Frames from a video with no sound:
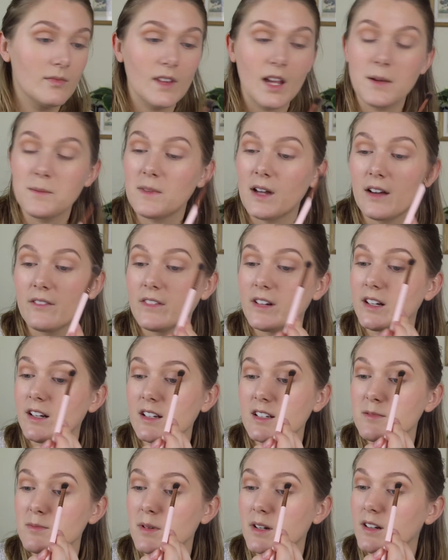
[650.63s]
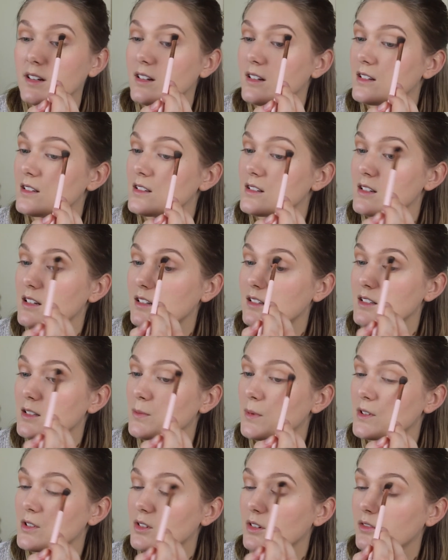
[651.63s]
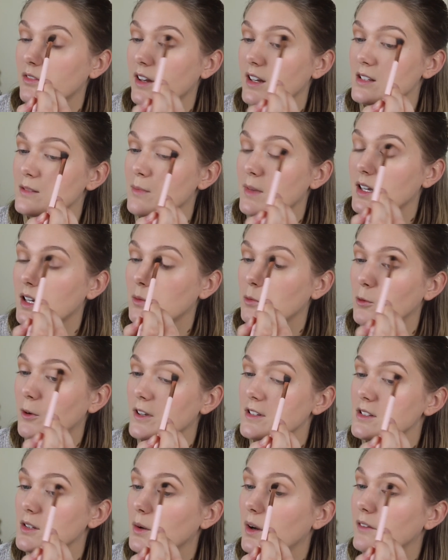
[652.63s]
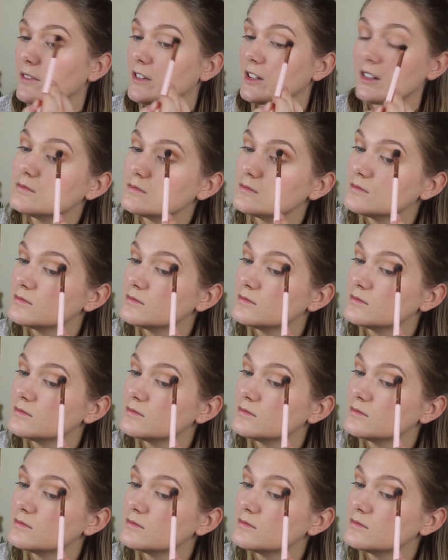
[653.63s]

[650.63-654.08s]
I'm not very experienced in special effects makeup whatsoever.